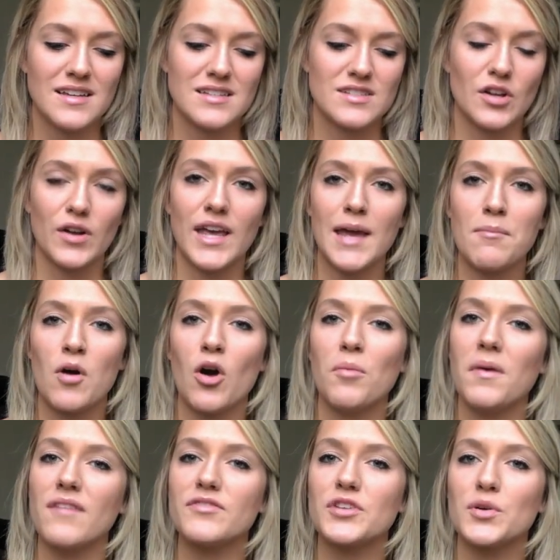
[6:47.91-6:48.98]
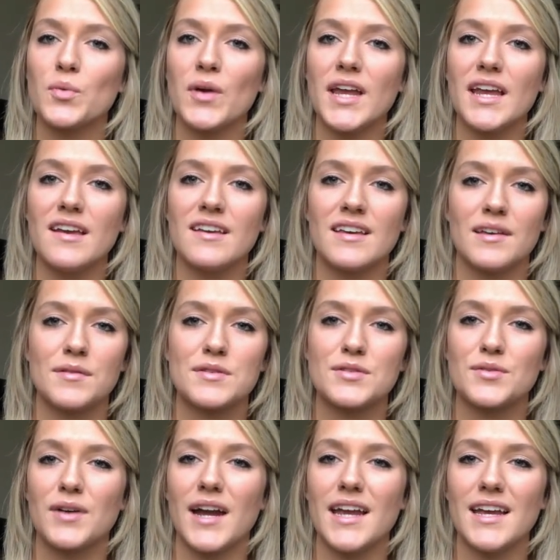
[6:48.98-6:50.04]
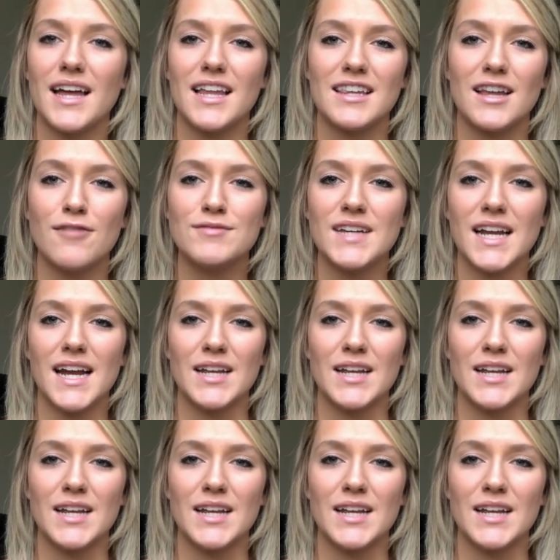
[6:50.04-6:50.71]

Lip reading: So I came home after a week. It was great. I loved it.